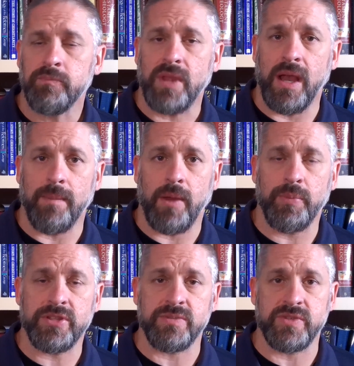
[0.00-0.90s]
I'll
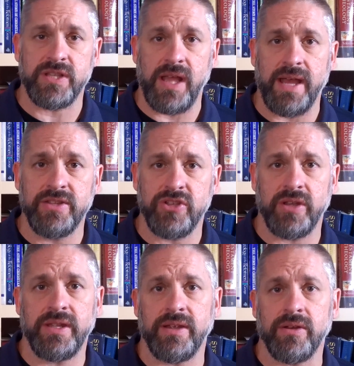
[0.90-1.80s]
put some slides
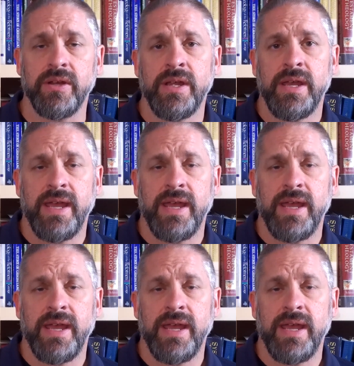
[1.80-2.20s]
on here,